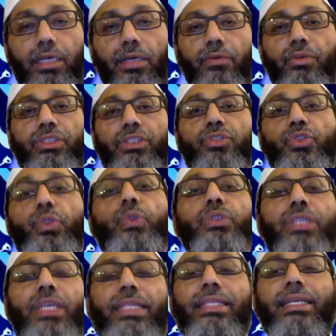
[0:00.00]
which is used
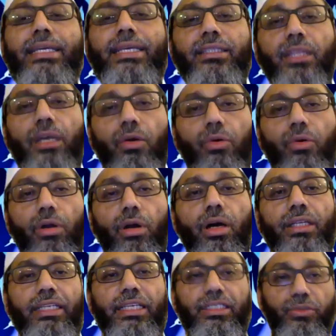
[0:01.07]
in the
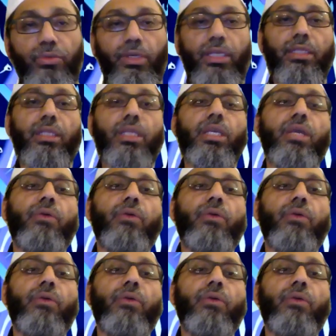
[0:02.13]
Qur'an as well.